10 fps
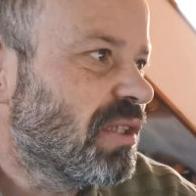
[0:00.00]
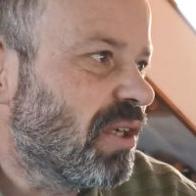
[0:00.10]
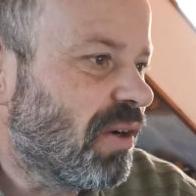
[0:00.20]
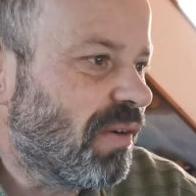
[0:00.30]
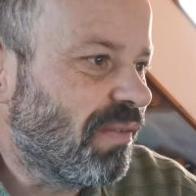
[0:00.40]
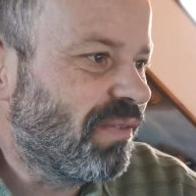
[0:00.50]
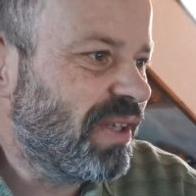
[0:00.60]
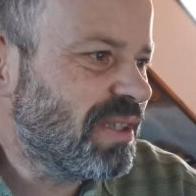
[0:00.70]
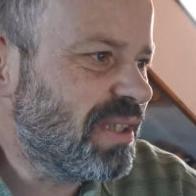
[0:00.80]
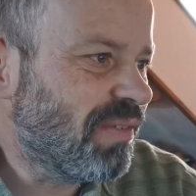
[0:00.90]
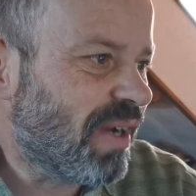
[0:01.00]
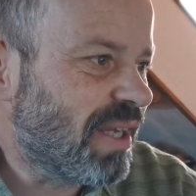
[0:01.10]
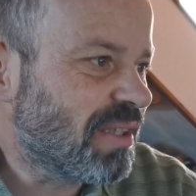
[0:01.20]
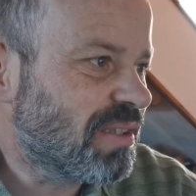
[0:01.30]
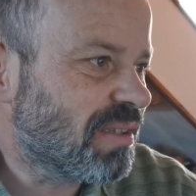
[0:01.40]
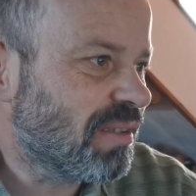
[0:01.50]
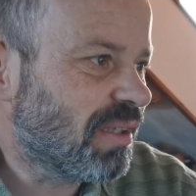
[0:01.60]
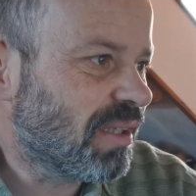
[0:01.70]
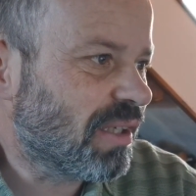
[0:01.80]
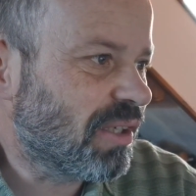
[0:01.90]
So this device,
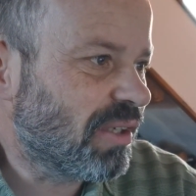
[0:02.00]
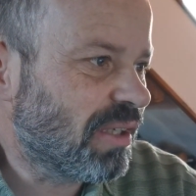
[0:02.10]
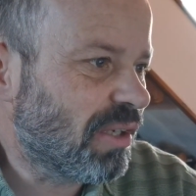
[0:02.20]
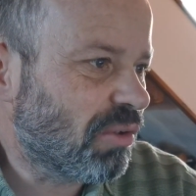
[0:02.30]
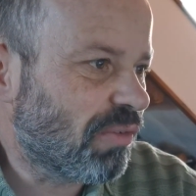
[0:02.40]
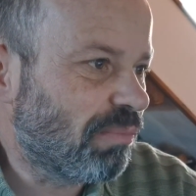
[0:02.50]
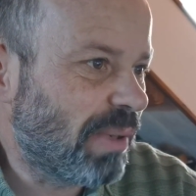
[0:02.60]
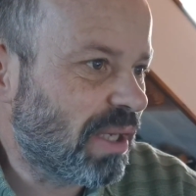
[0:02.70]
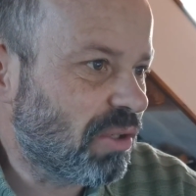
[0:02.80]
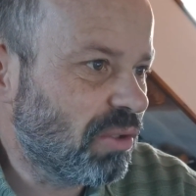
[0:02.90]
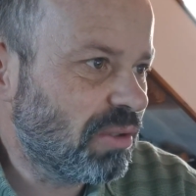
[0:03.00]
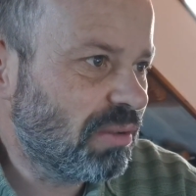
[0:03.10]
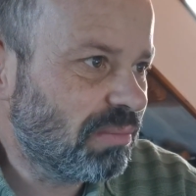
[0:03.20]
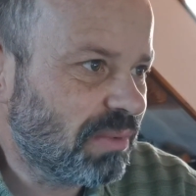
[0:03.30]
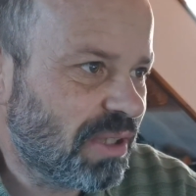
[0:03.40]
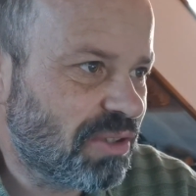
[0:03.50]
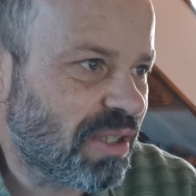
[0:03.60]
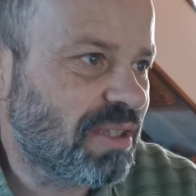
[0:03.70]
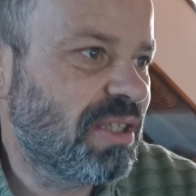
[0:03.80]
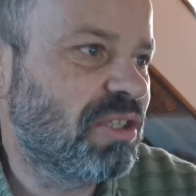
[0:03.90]
I uh, got it out of Banggood. As
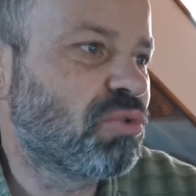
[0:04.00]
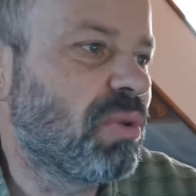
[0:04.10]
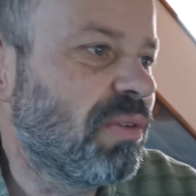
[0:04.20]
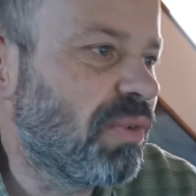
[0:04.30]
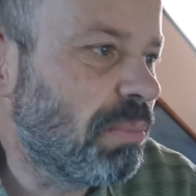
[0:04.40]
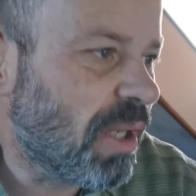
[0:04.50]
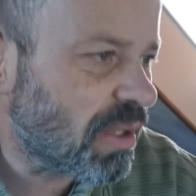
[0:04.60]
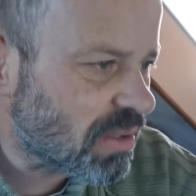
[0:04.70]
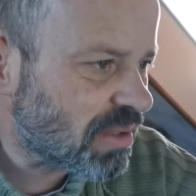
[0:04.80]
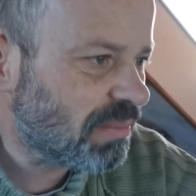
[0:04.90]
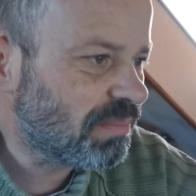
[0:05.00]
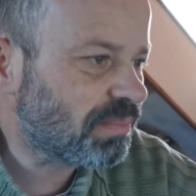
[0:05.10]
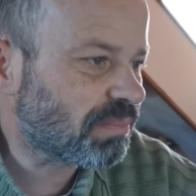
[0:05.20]
you can see, it's 23 bucks